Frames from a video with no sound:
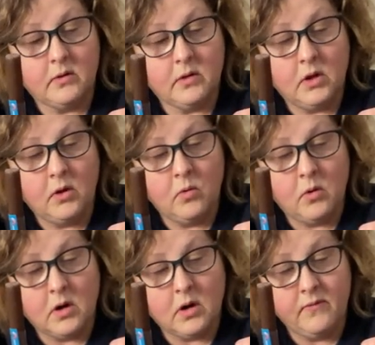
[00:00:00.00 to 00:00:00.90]

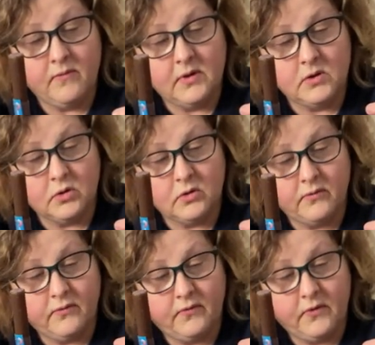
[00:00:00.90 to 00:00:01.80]
No
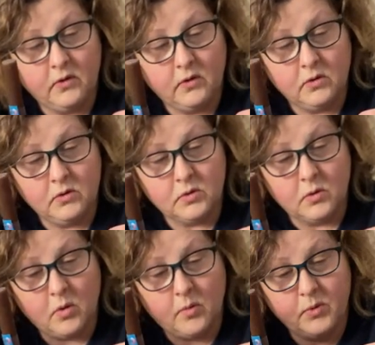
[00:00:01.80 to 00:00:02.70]
artificial fillers
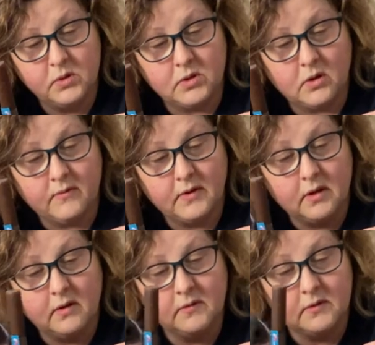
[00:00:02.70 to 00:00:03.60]
or
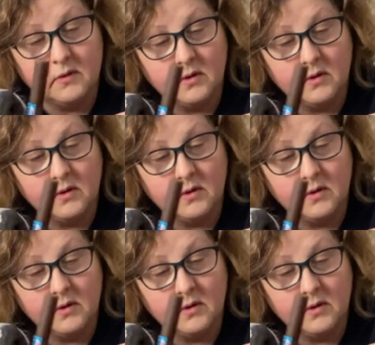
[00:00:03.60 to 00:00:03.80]
preservatives.